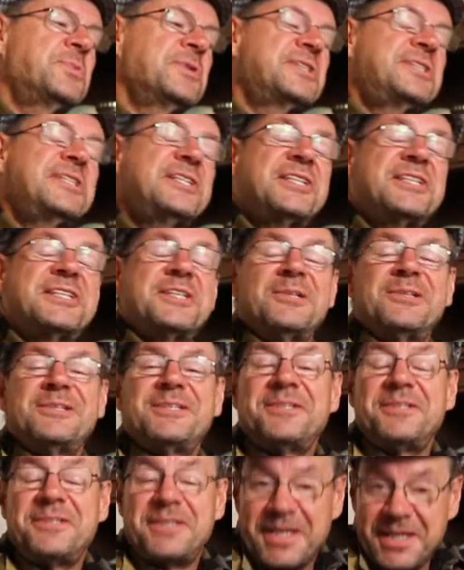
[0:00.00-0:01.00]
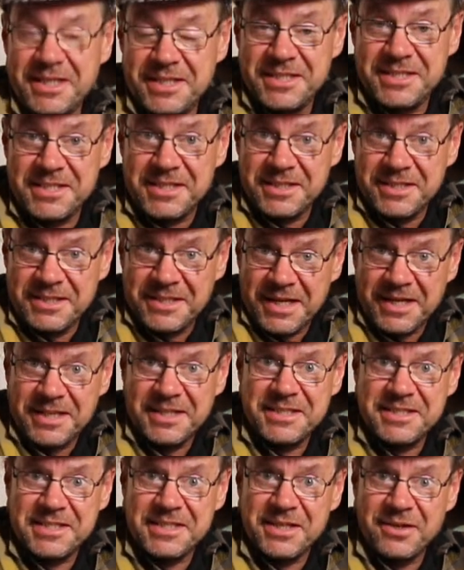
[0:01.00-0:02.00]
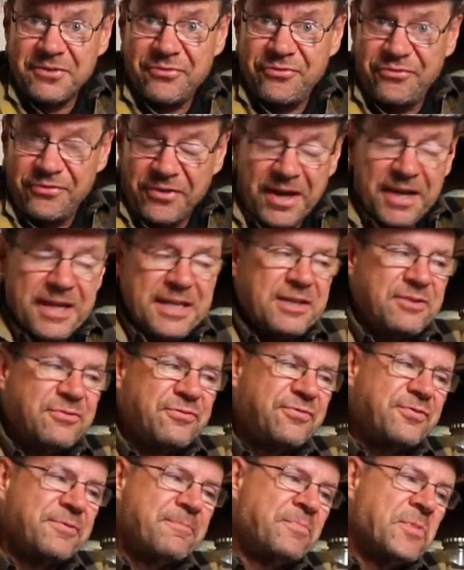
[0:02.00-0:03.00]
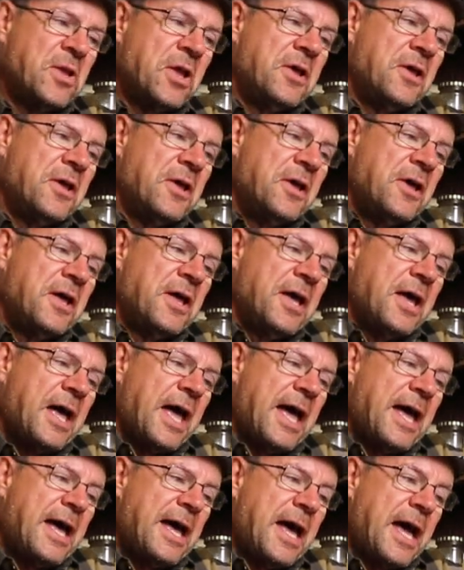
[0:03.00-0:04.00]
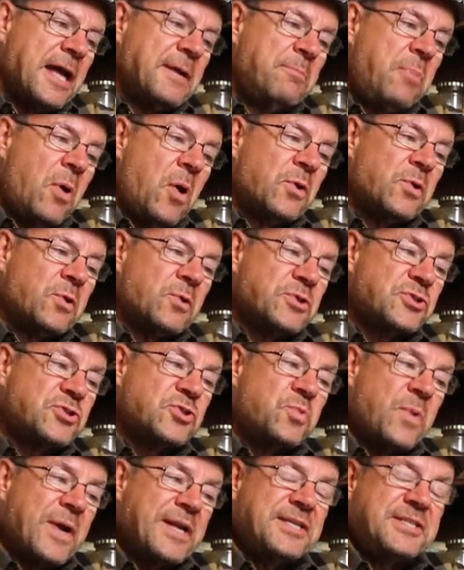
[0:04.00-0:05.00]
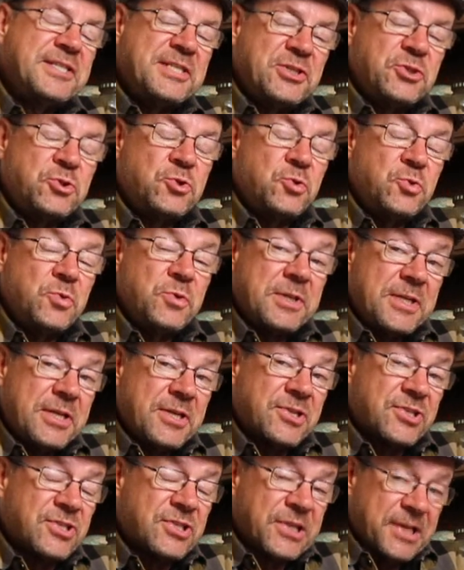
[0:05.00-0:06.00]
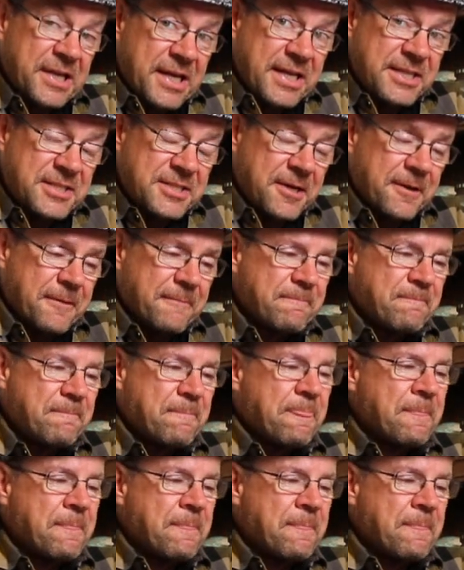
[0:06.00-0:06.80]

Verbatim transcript: was distilled in 1995 and bottled 22 years later